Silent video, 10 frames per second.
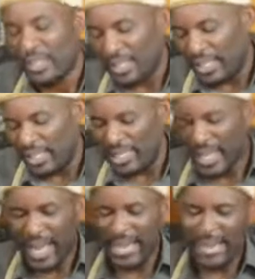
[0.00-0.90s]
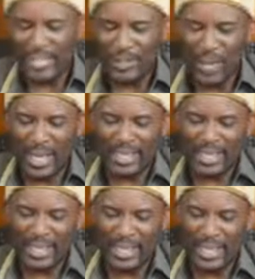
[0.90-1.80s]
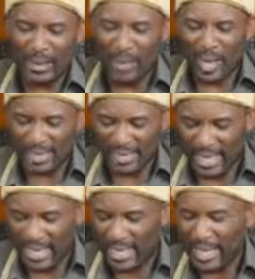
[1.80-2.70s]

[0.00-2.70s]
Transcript: Then I read to Isaiah,